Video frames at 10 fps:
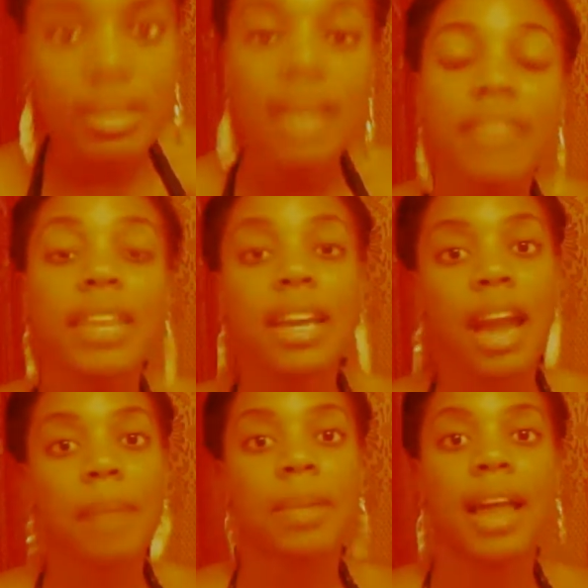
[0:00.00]
And then
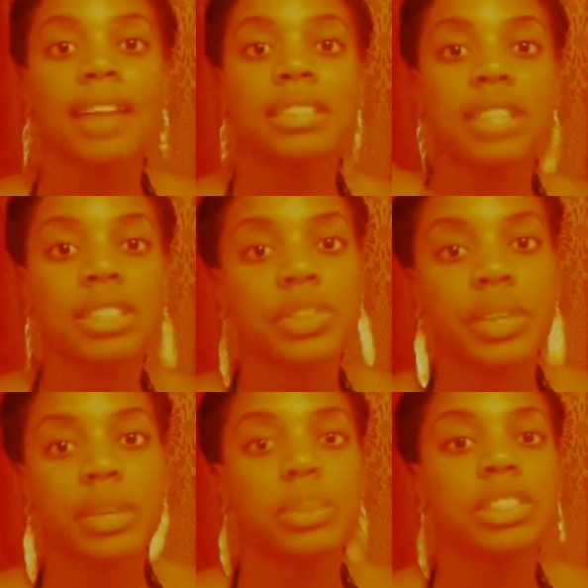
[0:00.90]
I apply a
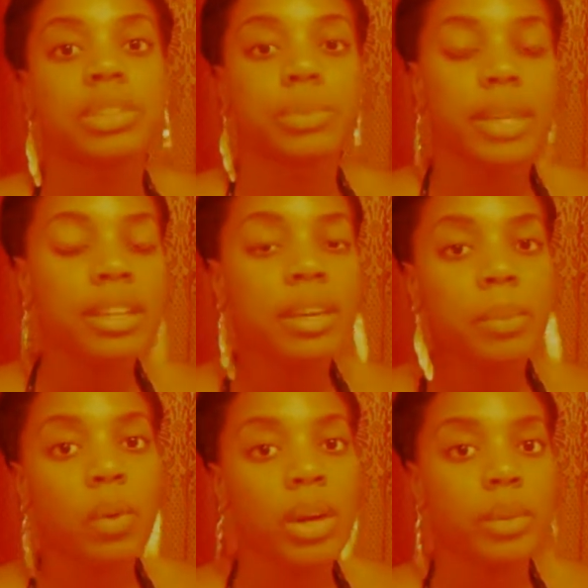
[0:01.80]
sunscreen, which is really
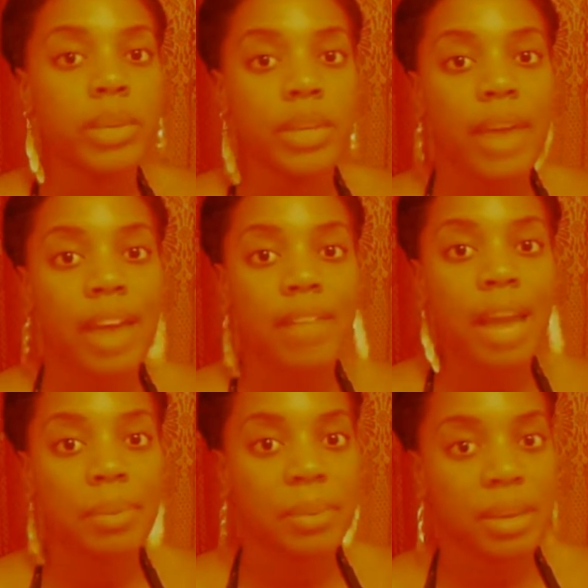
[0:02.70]
important when you have
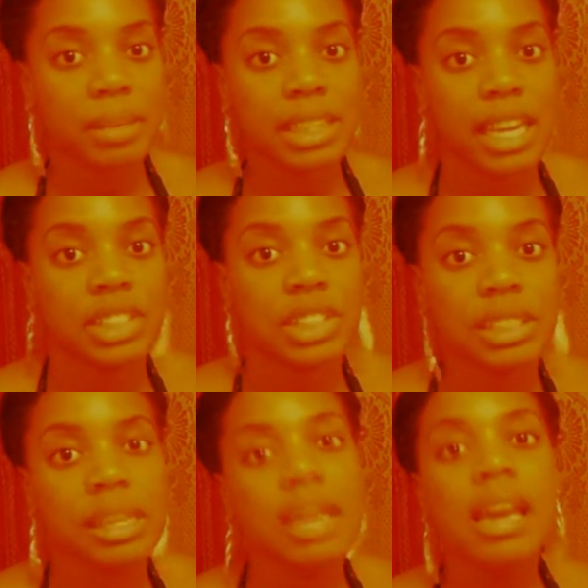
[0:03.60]
hyperpigmentation.
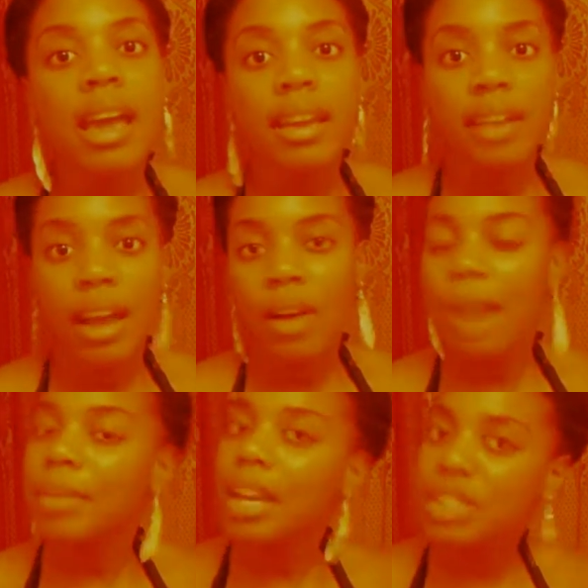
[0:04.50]
Now, I'm
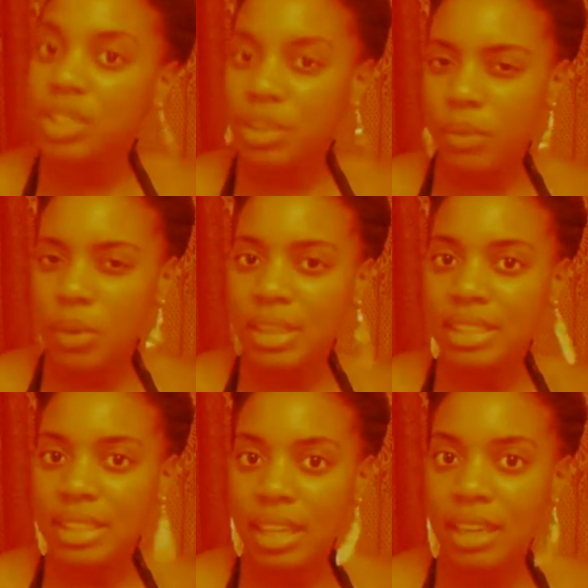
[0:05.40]
not sure if you can
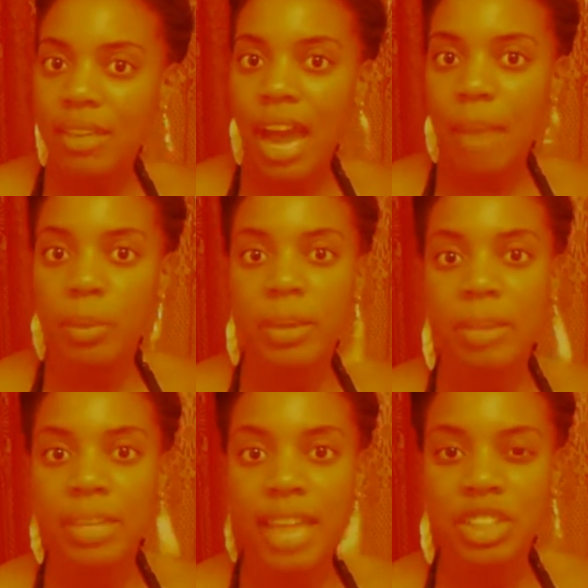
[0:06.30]
see the
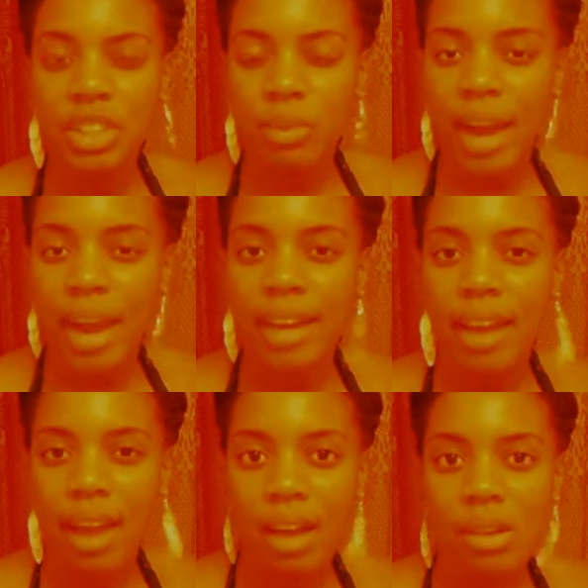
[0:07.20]
hyperpigmentation right
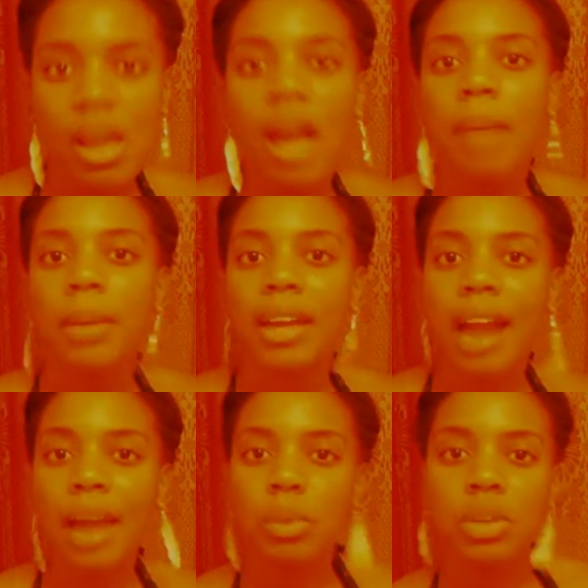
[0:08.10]
now, but I
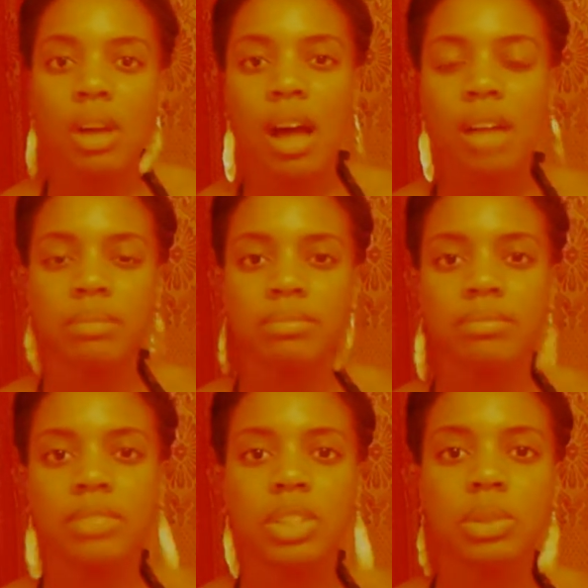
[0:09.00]
will
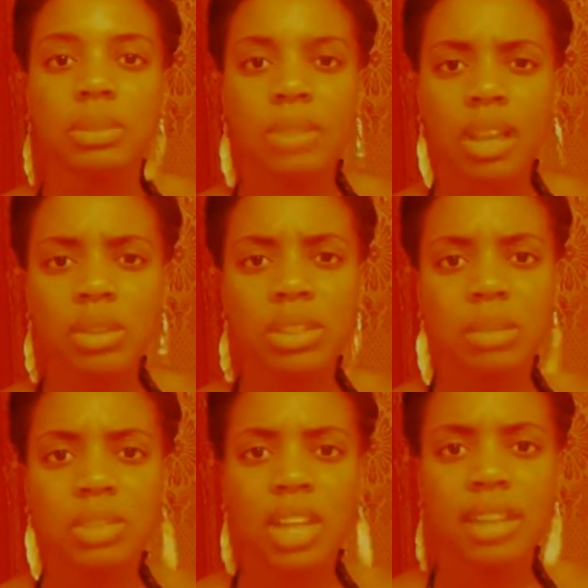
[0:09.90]
do some close-up
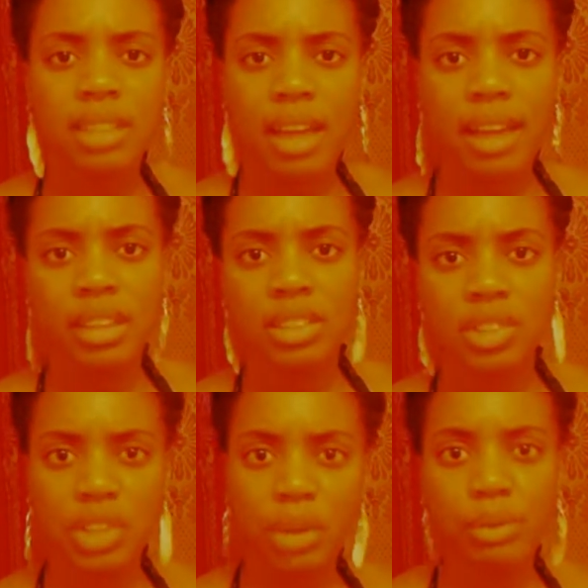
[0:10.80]
shots to kind of
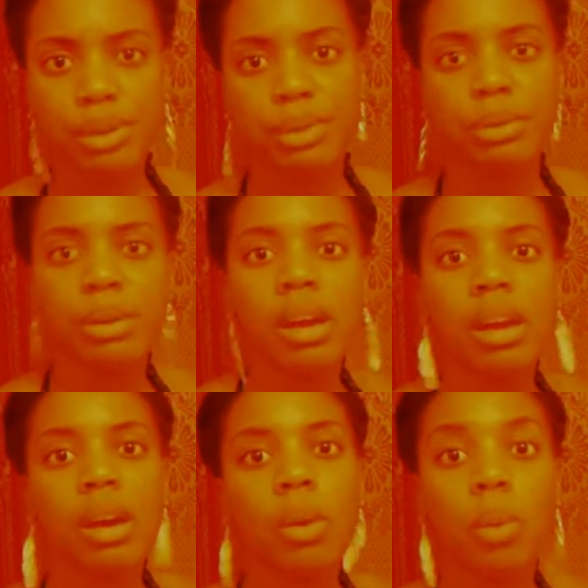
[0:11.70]
show you
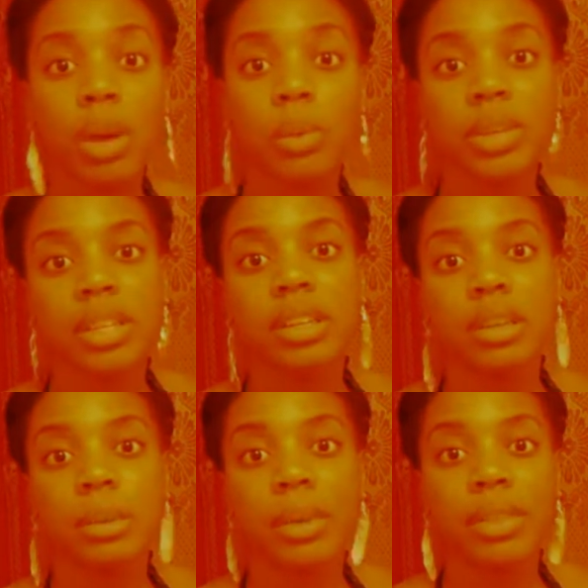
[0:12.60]
what we're
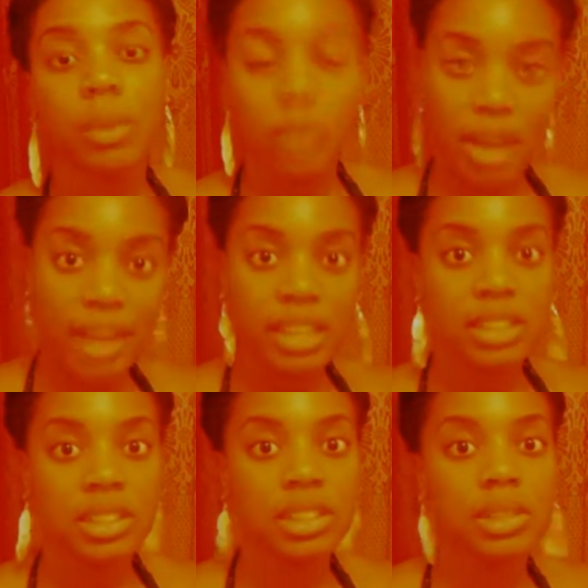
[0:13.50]
dealing with and what I need
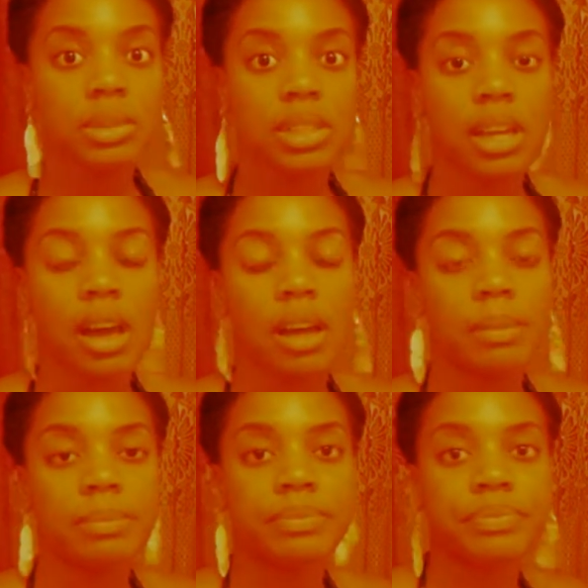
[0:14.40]
to do to